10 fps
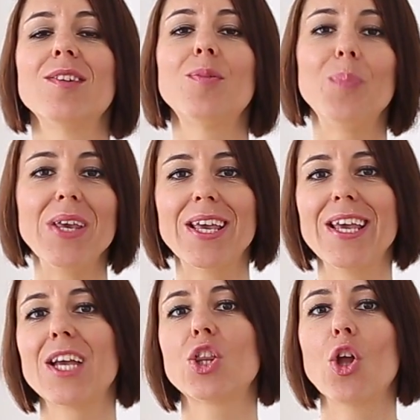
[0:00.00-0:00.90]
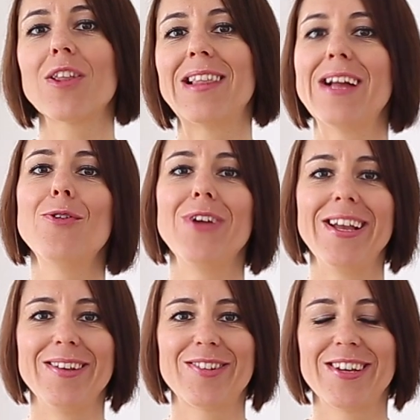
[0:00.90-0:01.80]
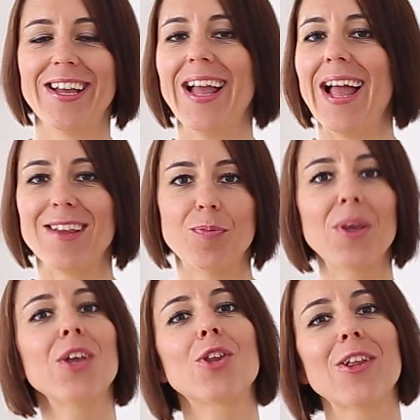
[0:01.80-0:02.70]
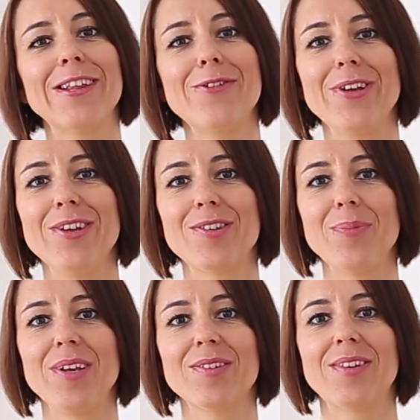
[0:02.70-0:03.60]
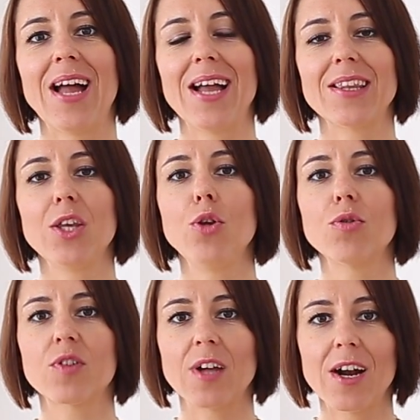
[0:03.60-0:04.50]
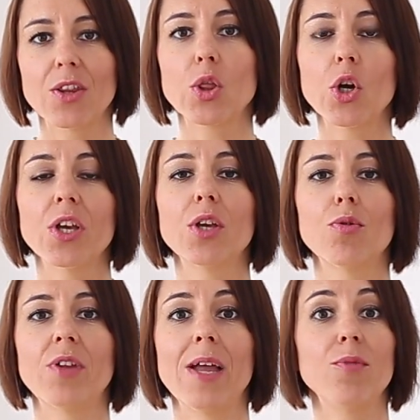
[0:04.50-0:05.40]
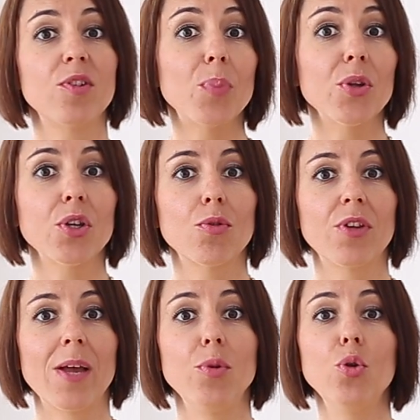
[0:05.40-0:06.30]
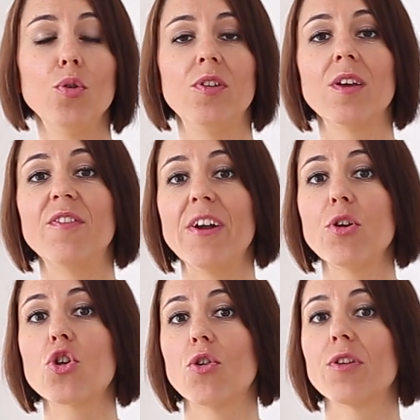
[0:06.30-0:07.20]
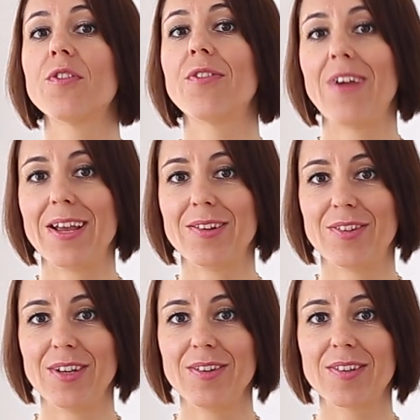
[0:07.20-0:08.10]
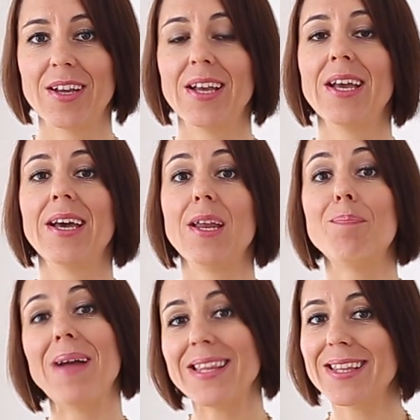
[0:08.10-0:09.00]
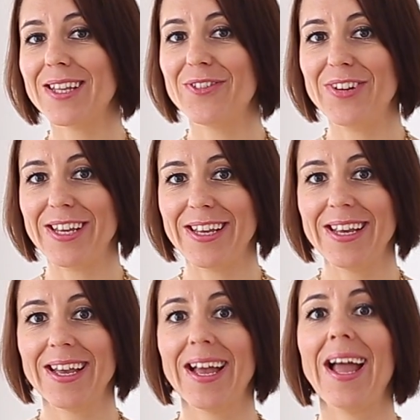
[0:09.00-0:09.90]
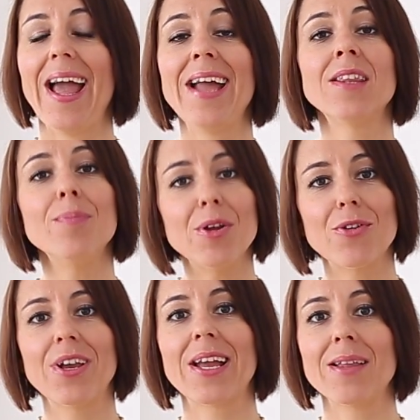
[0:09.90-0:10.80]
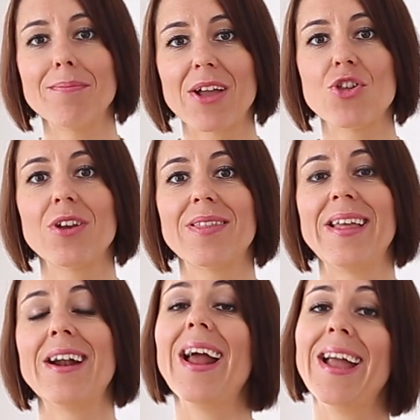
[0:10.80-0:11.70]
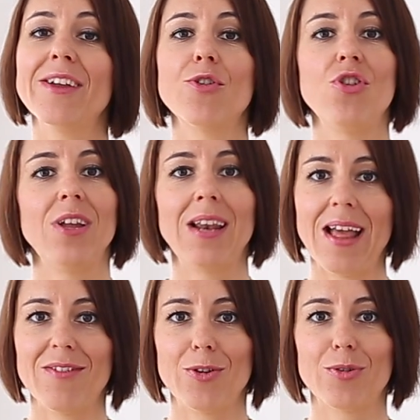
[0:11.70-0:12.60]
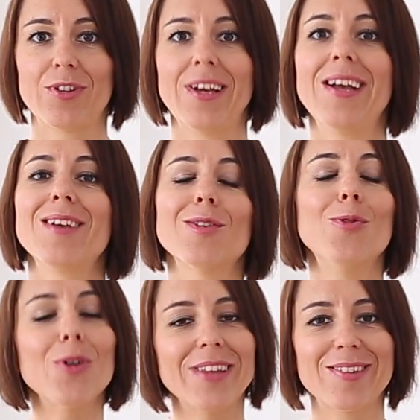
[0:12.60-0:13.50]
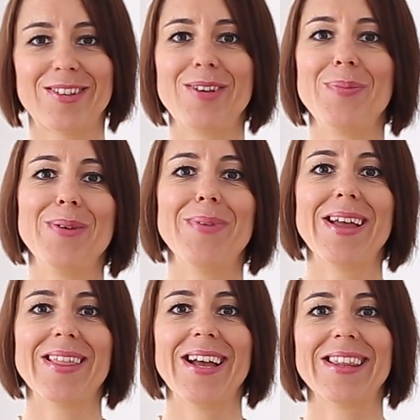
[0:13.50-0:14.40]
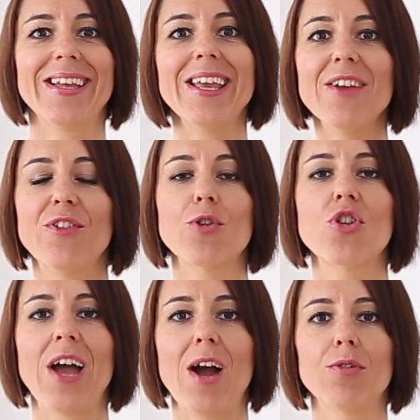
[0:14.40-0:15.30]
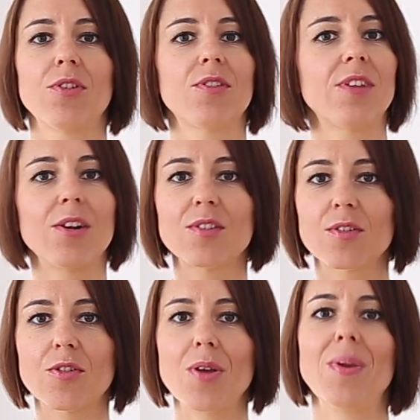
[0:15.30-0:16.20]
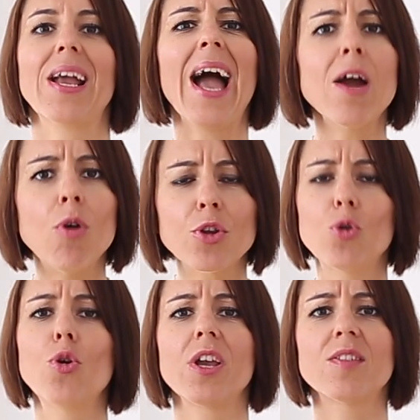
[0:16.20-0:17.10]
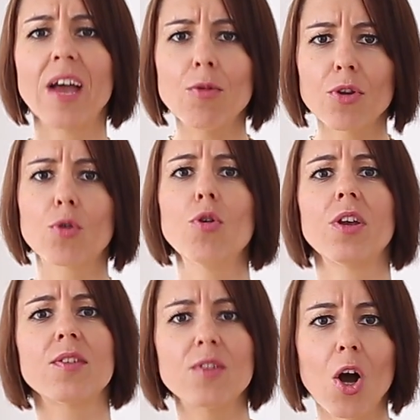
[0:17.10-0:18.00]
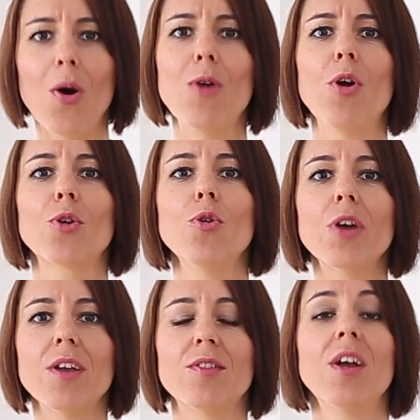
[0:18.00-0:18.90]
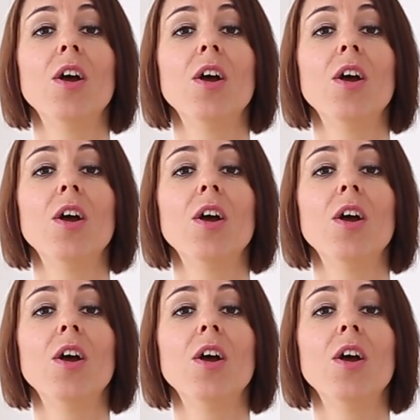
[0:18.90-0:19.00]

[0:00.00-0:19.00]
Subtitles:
speaking toddlerese. And speaking toddlerese means that you start talking to them, responding to them using very short phrases, repetitively, and mirroring and matching their energy levels. So what does he mean by that? If your child starts screaming, I want cookies, no, I want cookies,